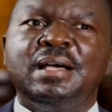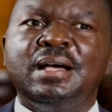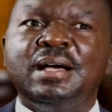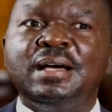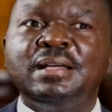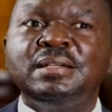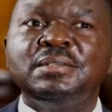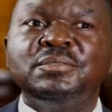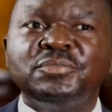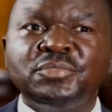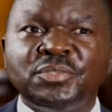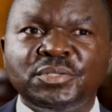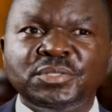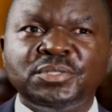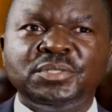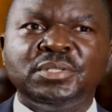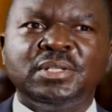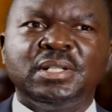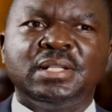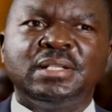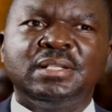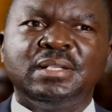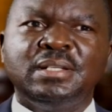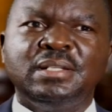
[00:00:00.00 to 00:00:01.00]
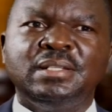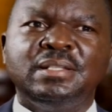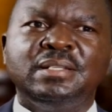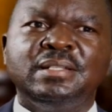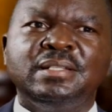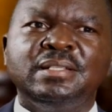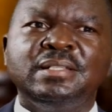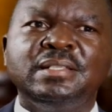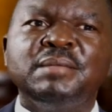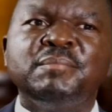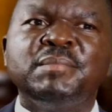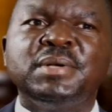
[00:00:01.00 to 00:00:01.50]
Unfortunately,
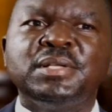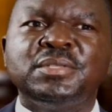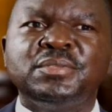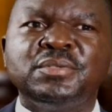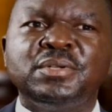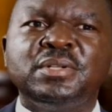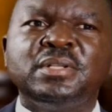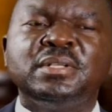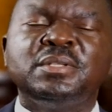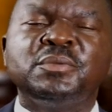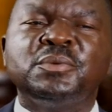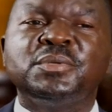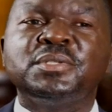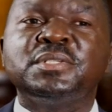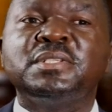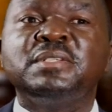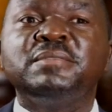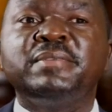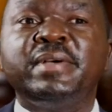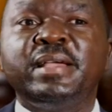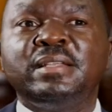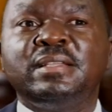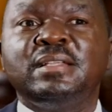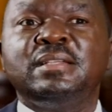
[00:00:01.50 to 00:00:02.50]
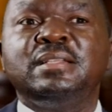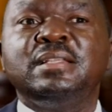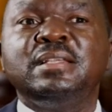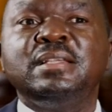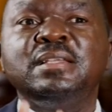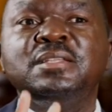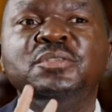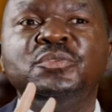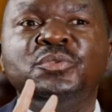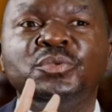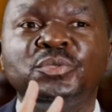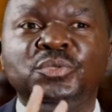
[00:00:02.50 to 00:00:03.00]
the majority was divided
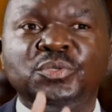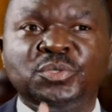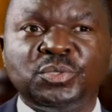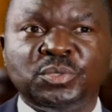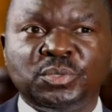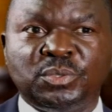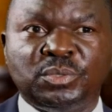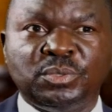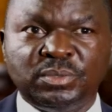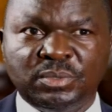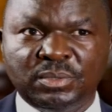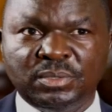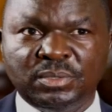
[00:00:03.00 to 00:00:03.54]
into two.